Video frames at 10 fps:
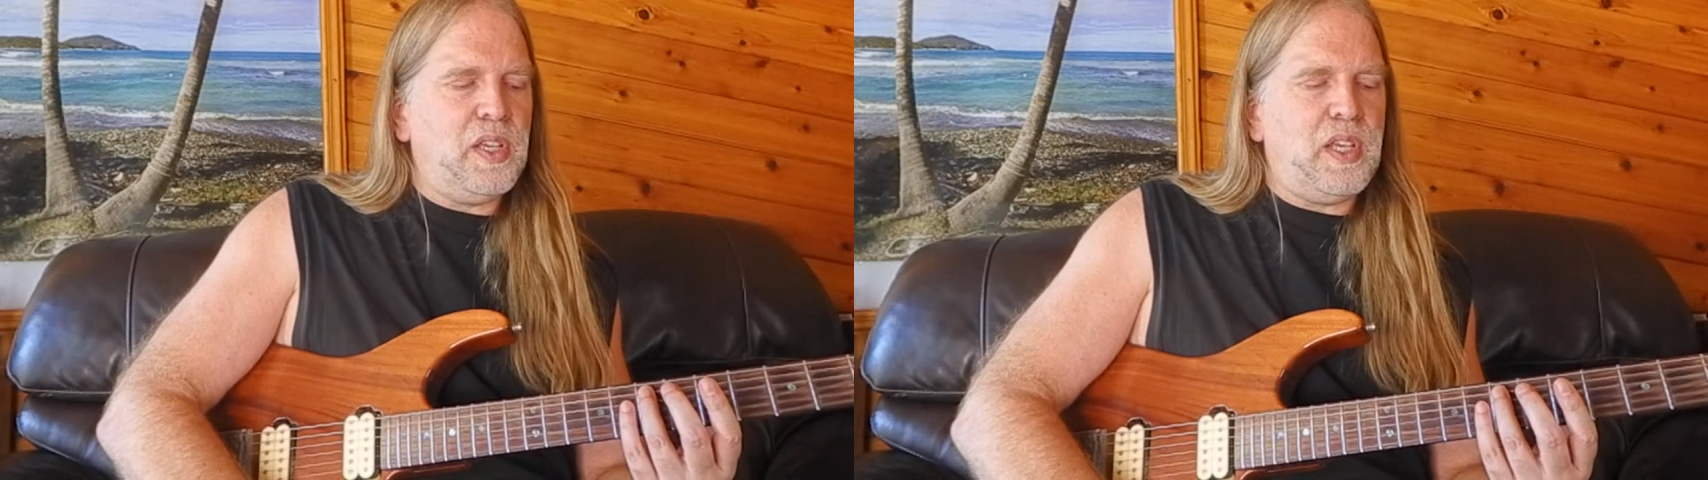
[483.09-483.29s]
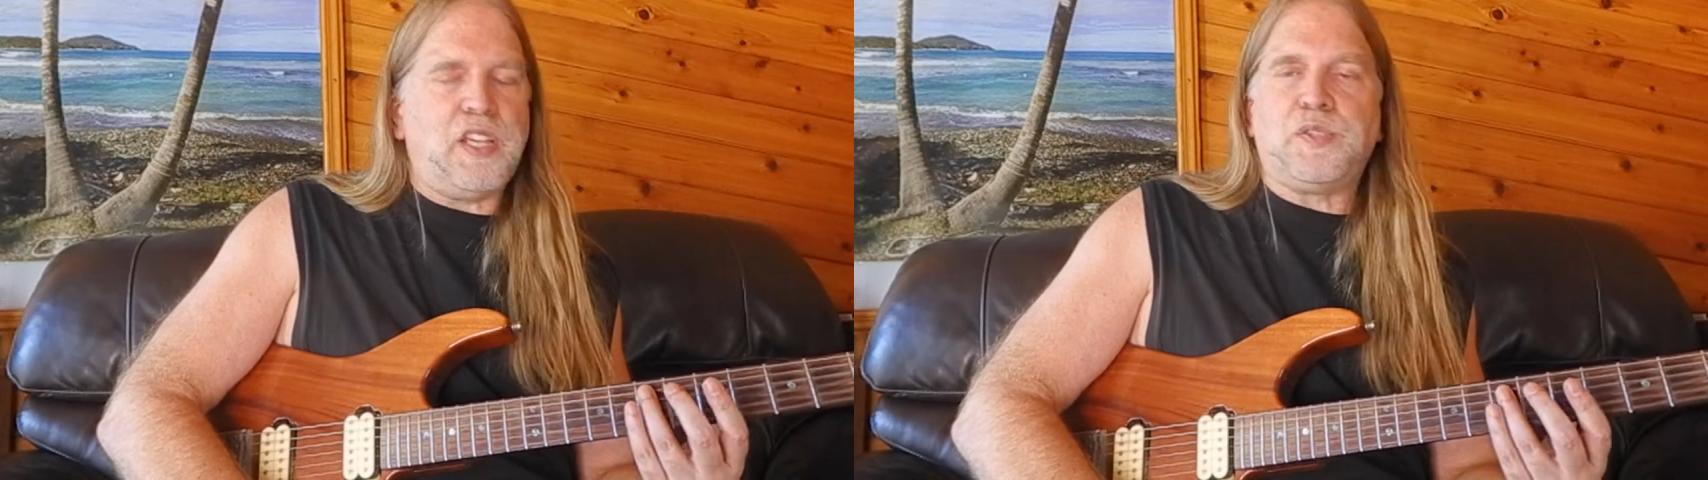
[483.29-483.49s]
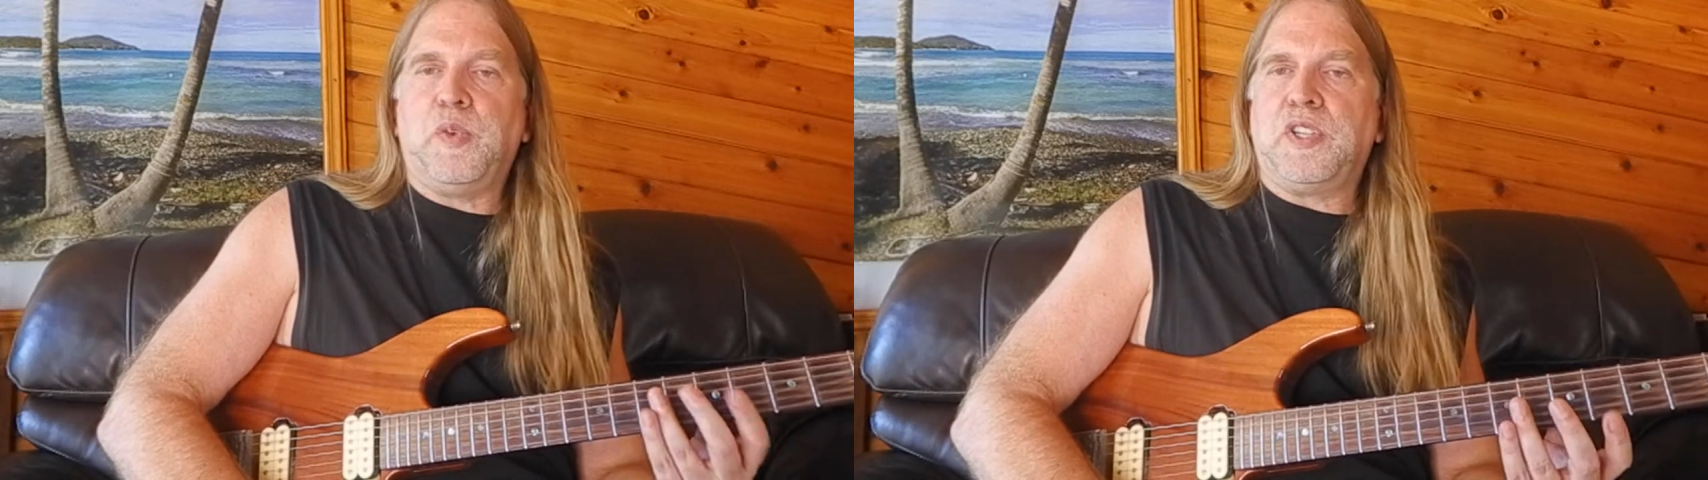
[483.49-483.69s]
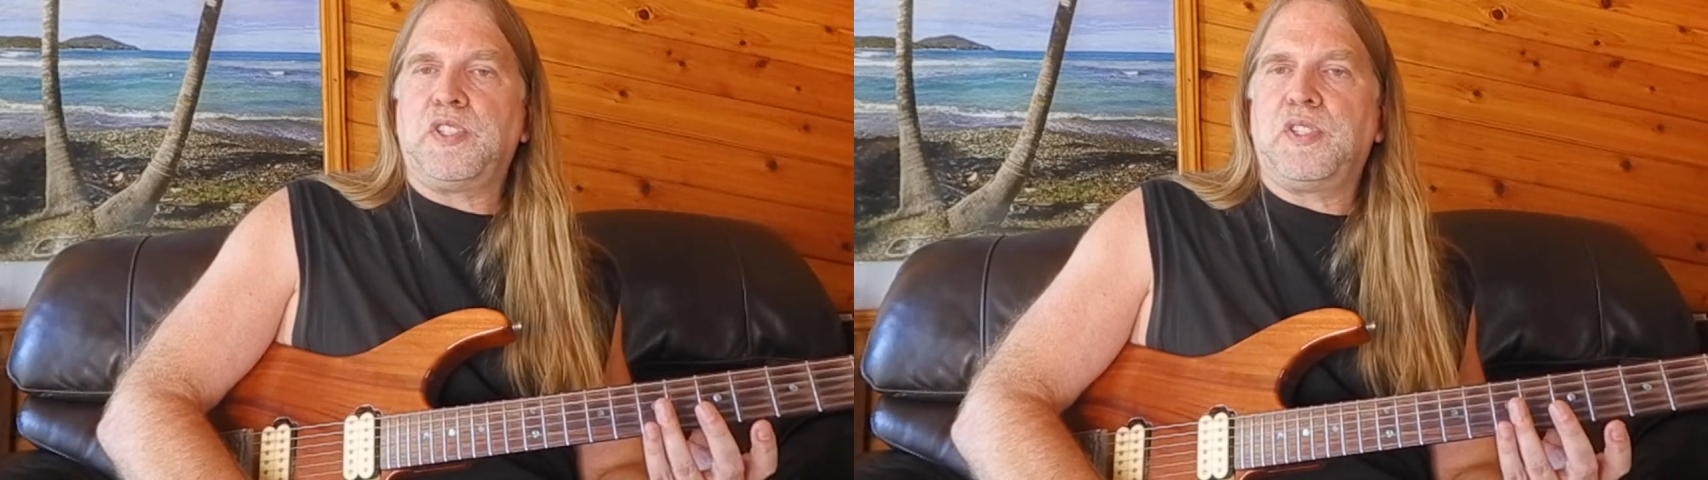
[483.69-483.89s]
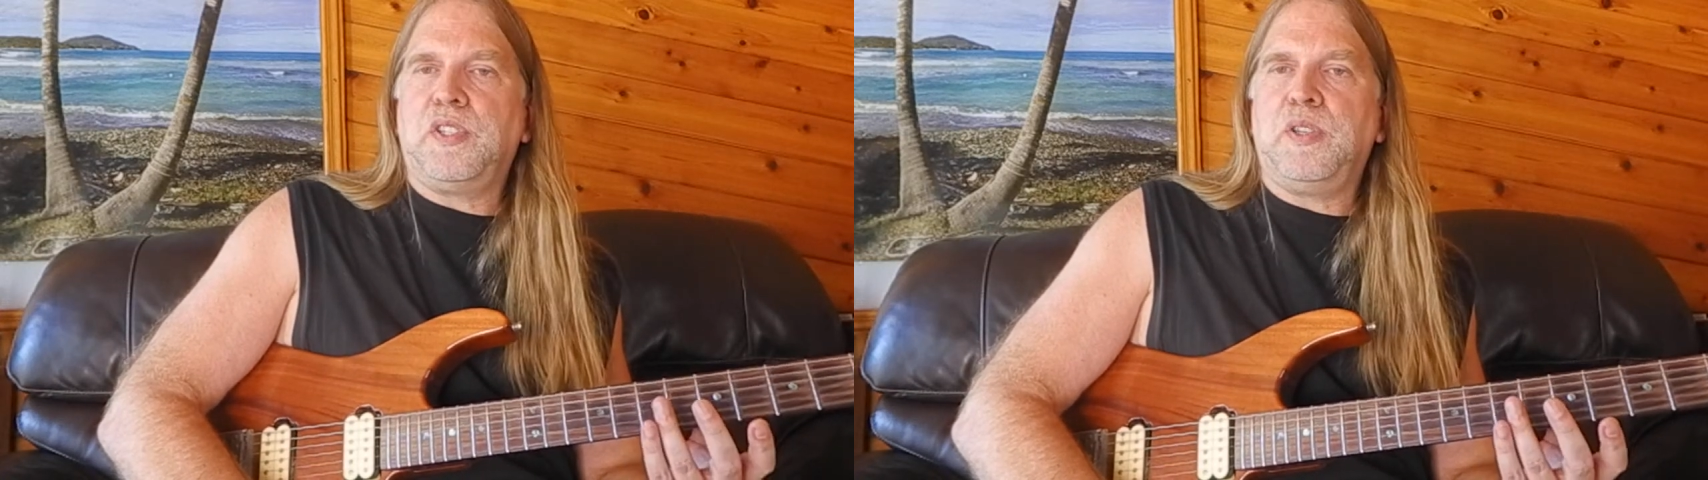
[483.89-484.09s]
as
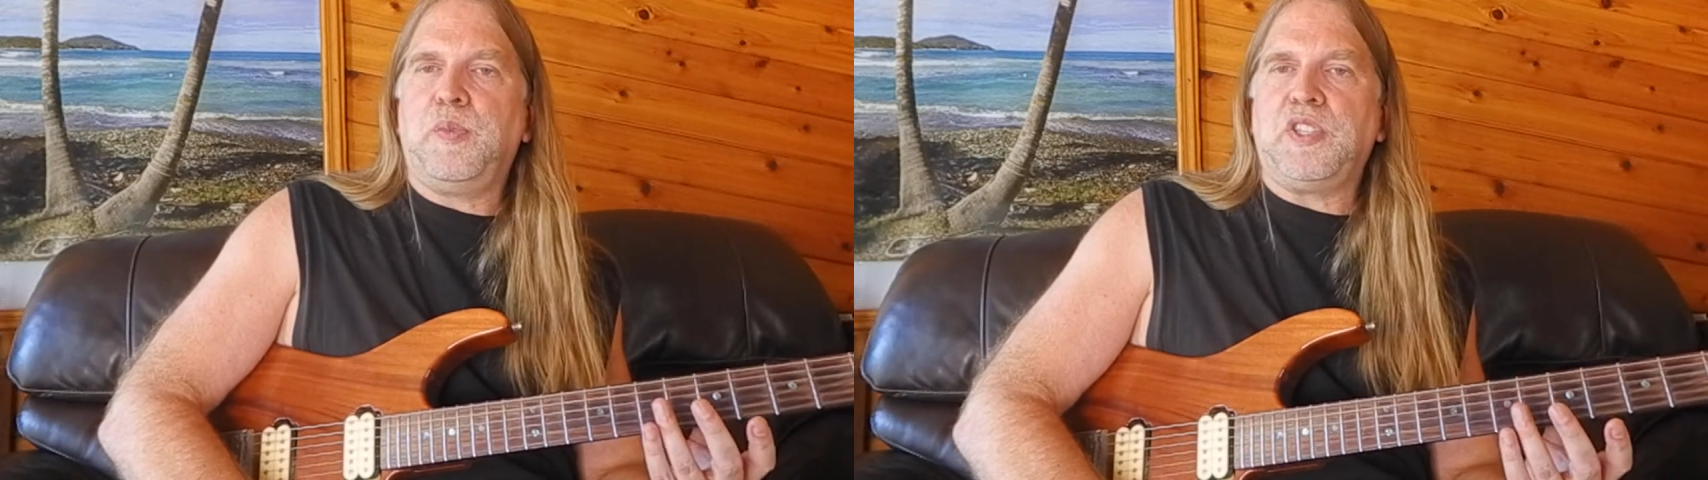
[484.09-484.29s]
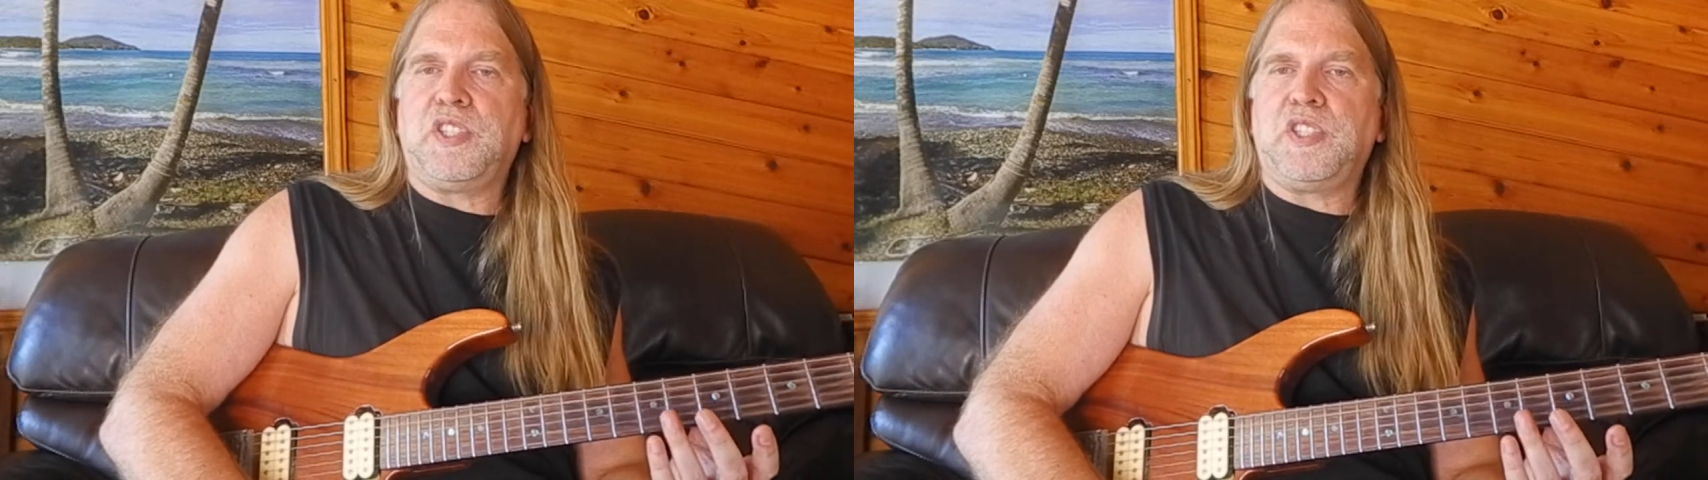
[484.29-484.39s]
much because they